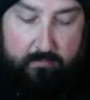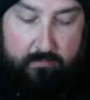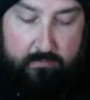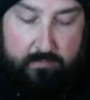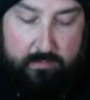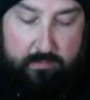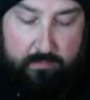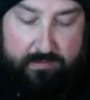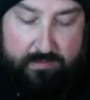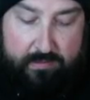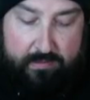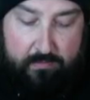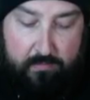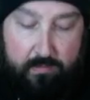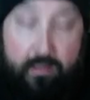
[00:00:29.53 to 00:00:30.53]
So we'll
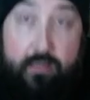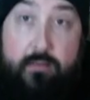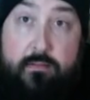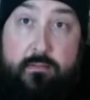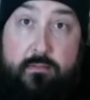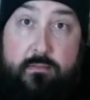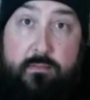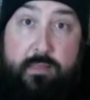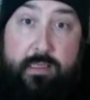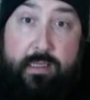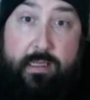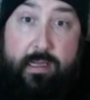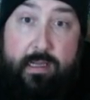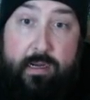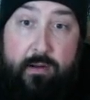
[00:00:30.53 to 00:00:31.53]
see what we
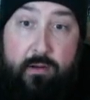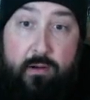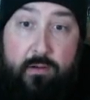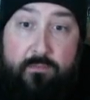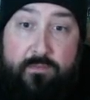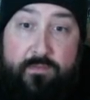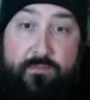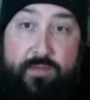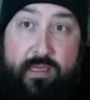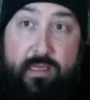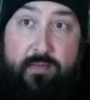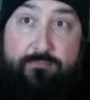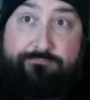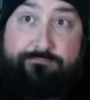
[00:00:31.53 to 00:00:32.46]
get out of all 15.